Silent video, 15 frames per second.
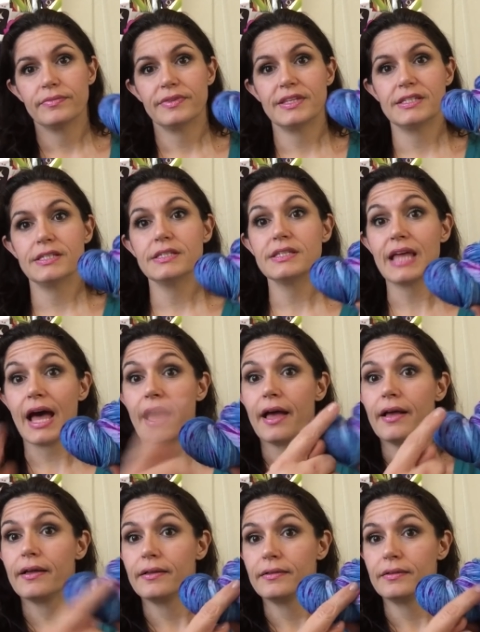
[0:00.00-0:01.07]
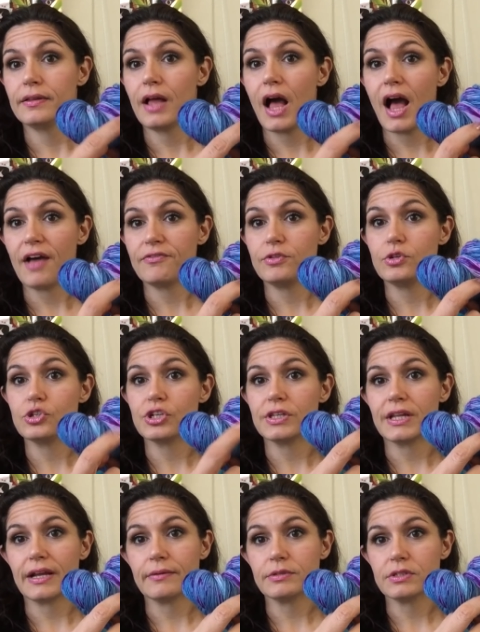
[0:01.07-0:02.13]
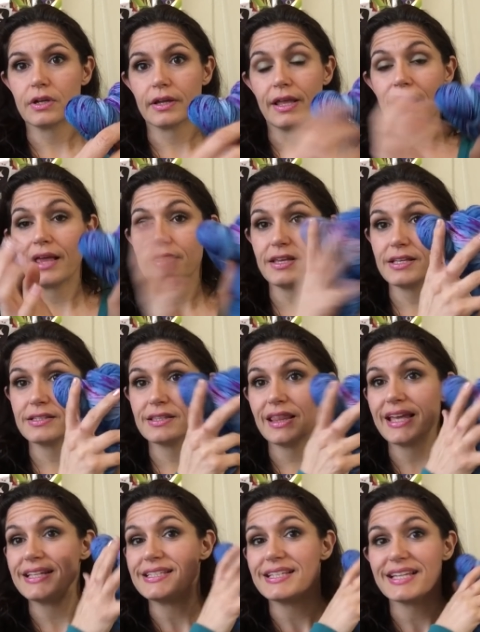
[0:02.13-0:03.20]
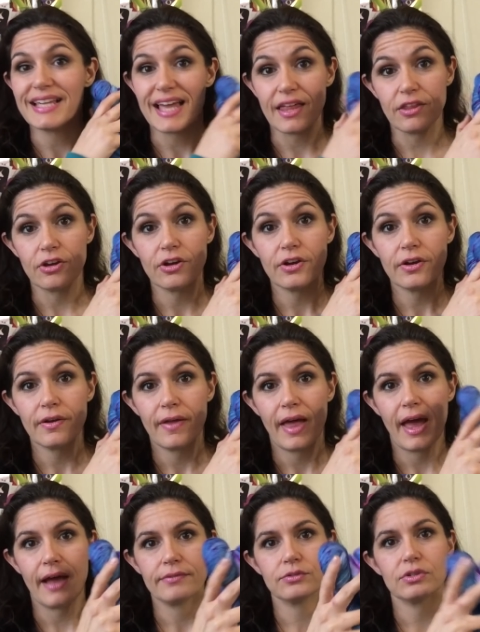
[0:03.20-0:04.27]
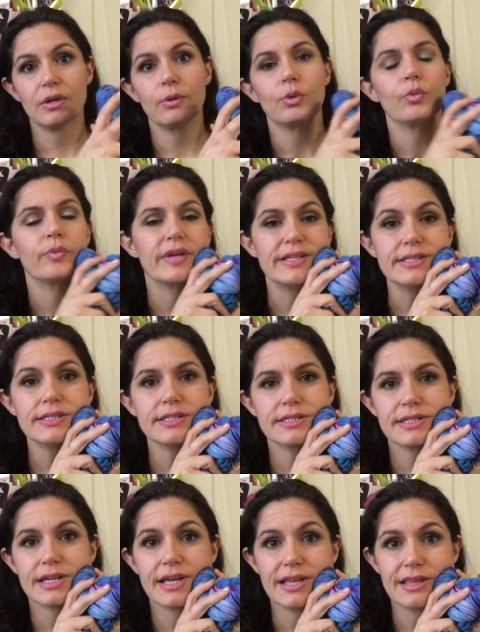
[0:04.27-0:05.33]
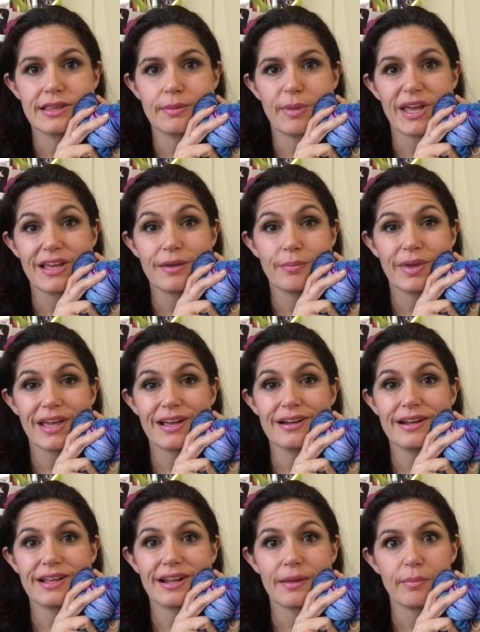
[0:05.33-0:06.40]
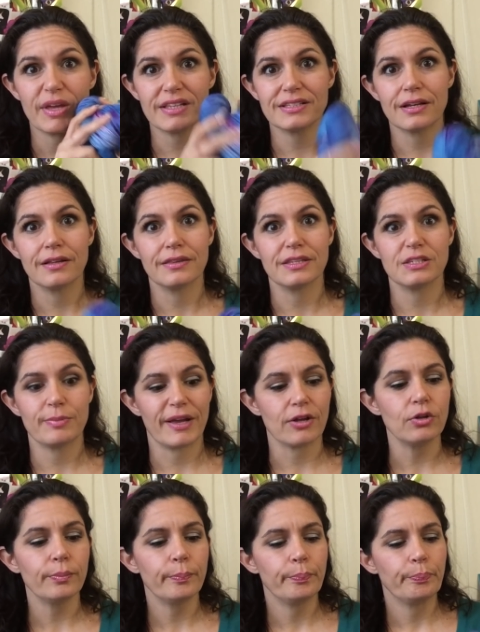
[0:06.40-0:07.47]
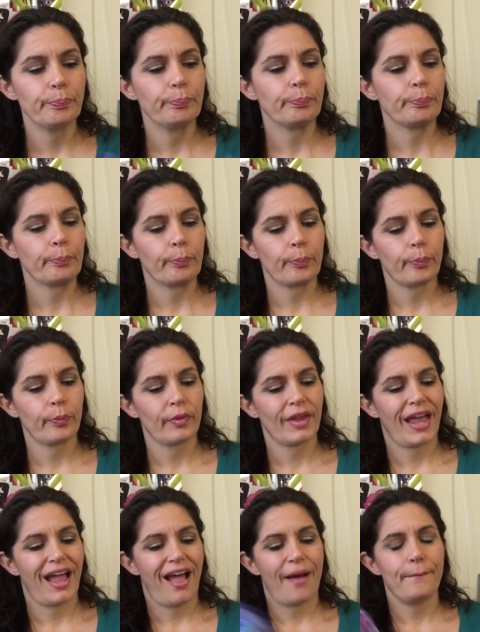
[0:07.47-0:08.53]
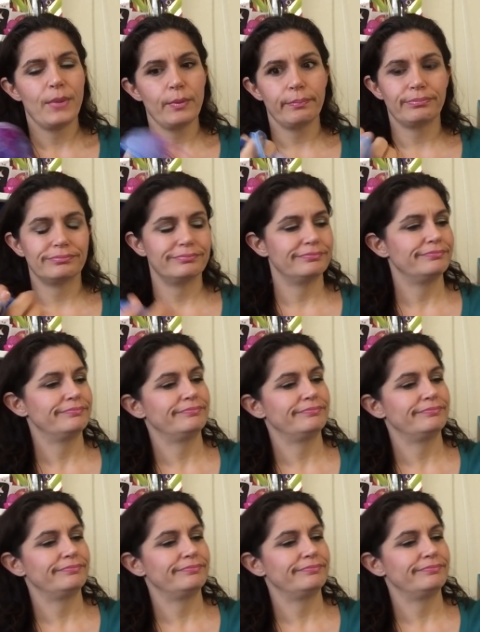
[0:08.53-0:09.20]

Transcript: This is that hot fuchsia that I was talking. These laid together after they were rinsed in the baking pan, and I baked on the speckle. Boop.